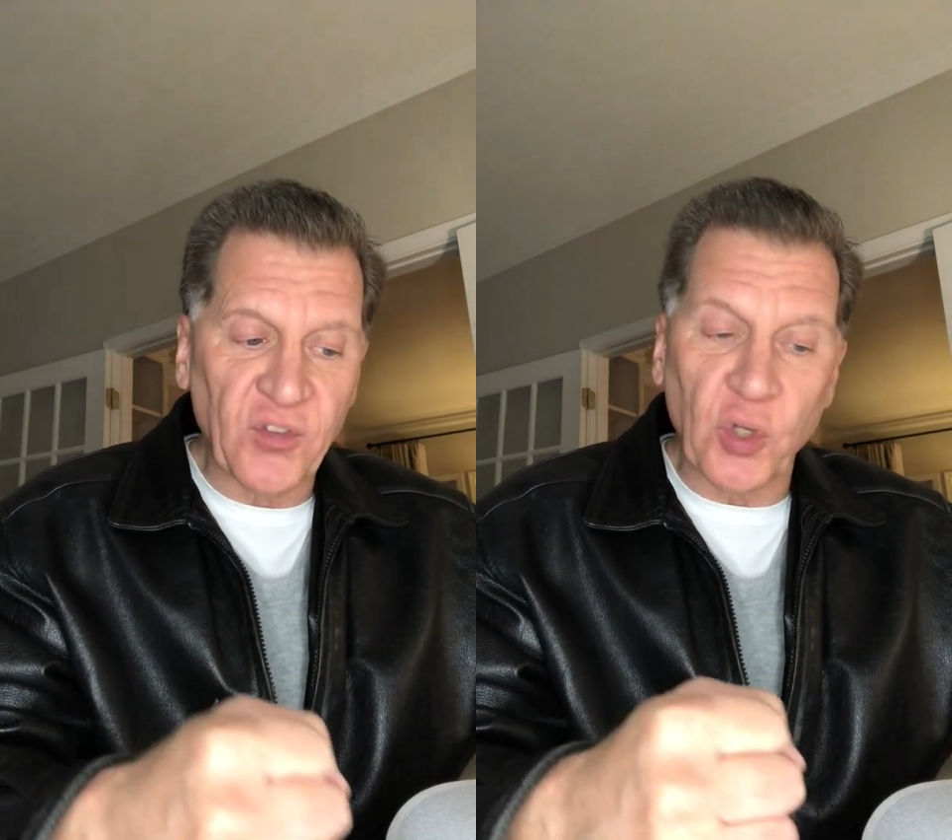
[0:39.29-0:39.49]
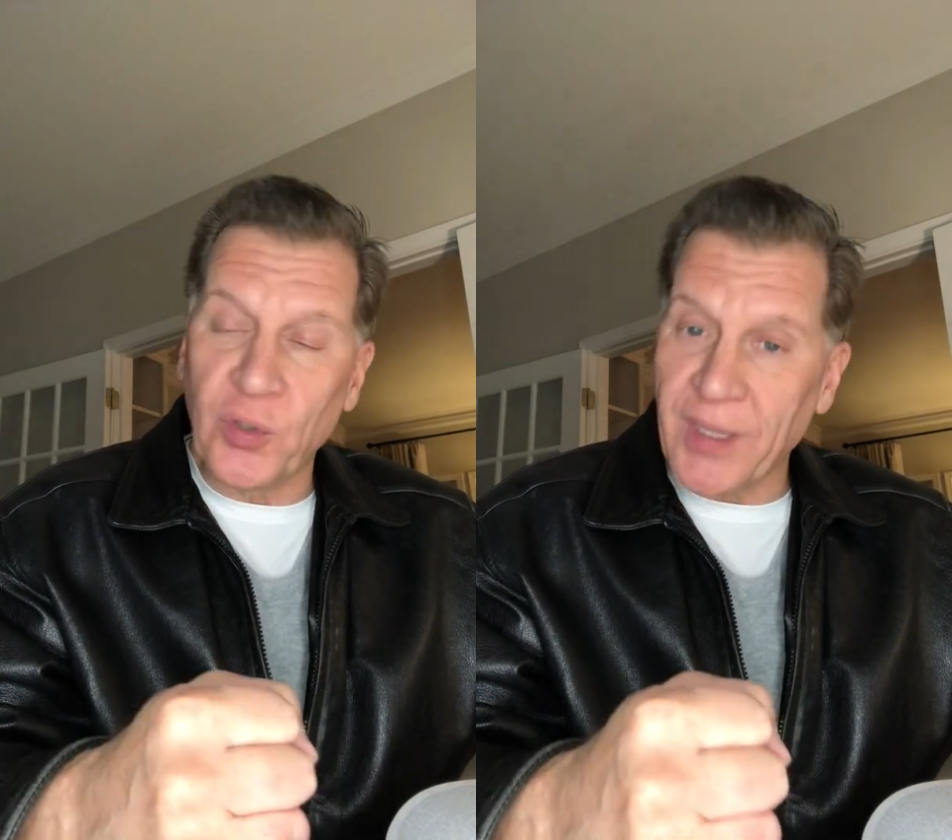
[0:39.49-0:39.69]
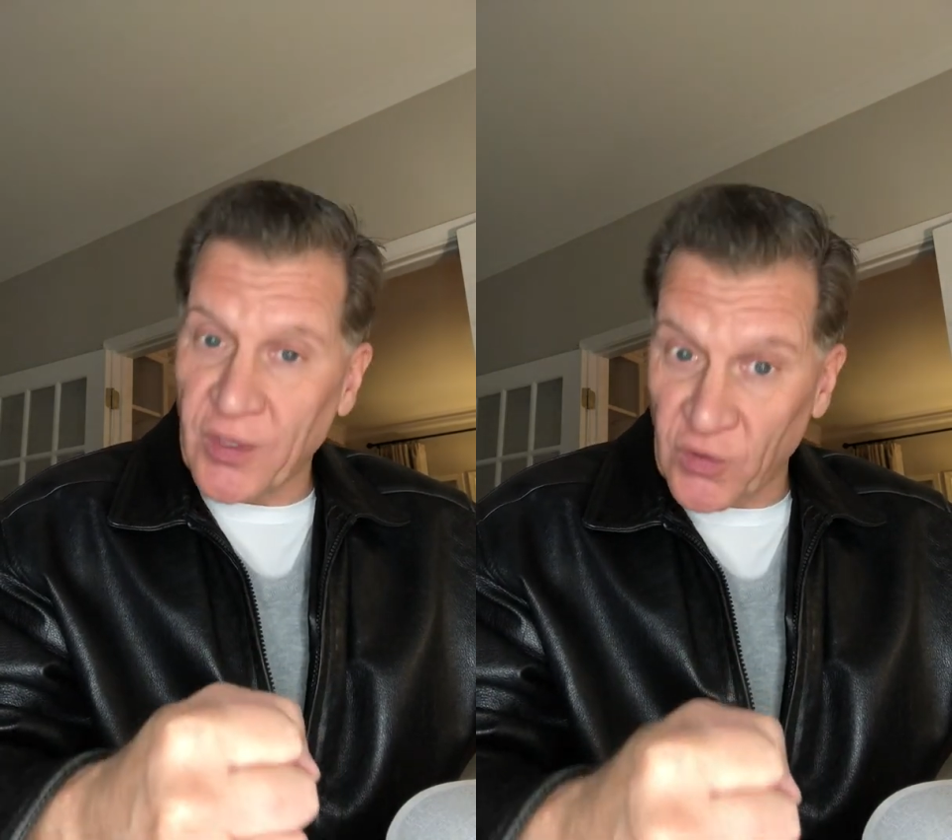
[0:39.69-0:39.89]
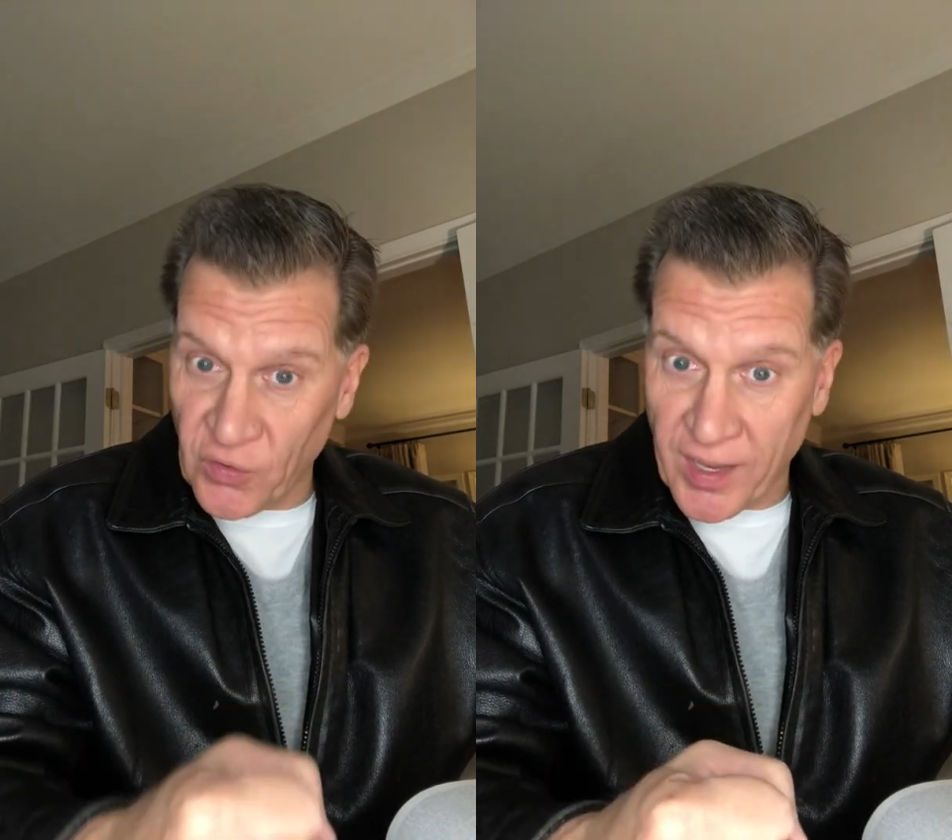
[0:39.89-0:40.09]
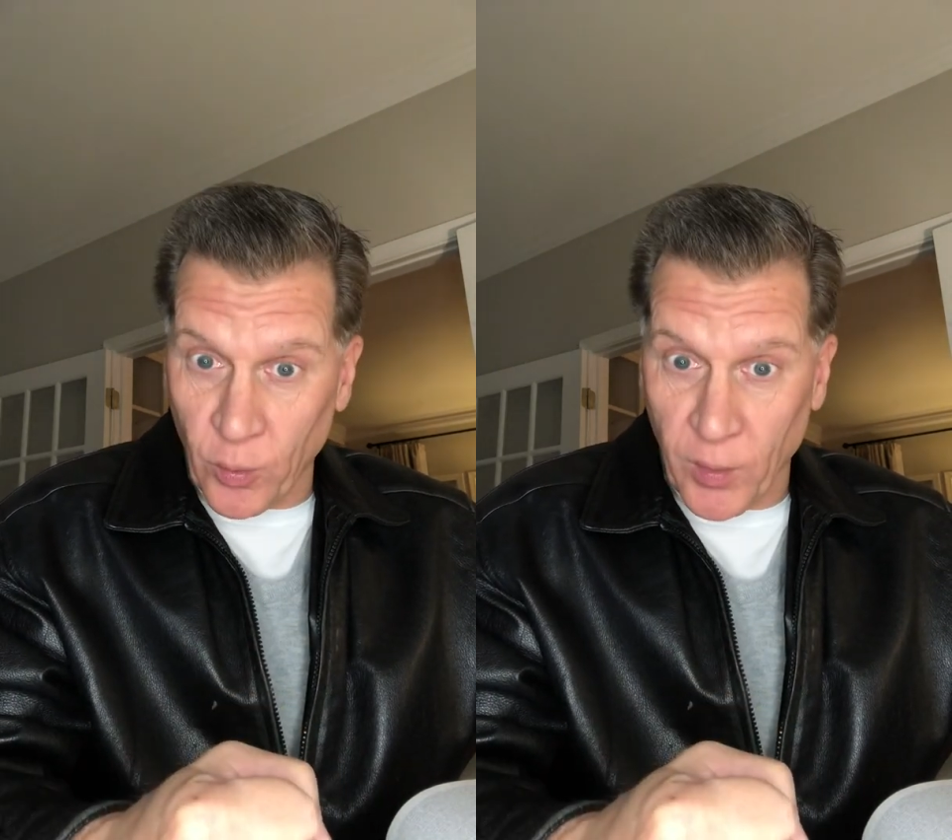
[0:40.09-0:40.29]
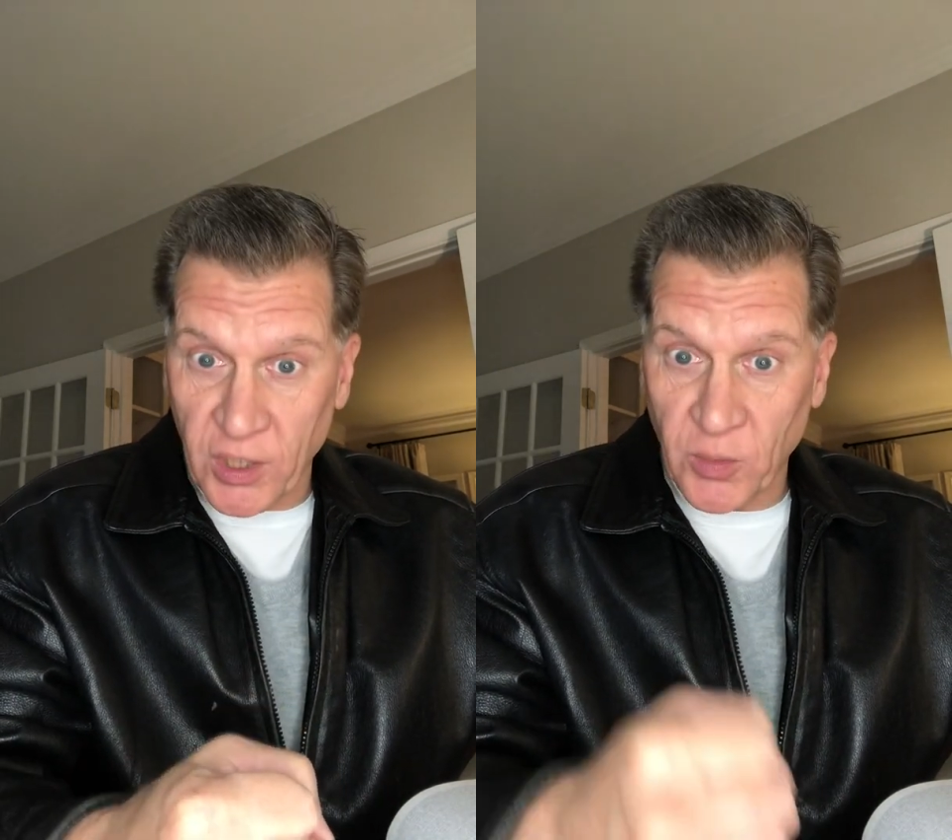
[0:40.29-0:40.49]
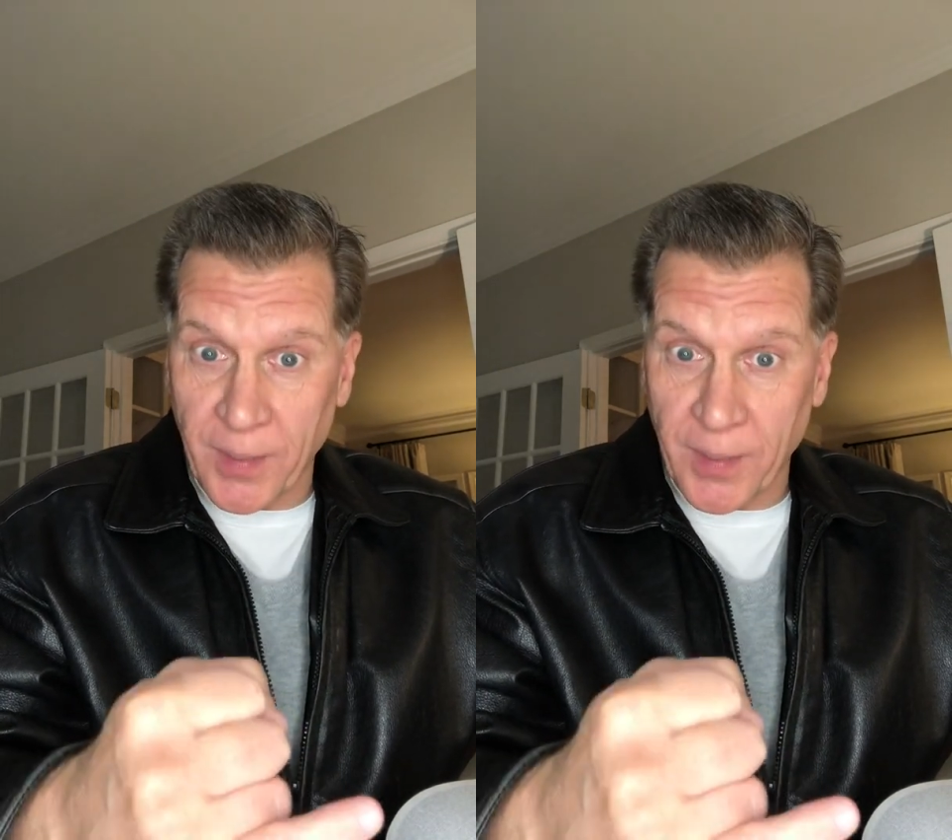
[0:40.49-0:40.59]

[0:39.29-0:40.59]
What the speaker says: to distinguish,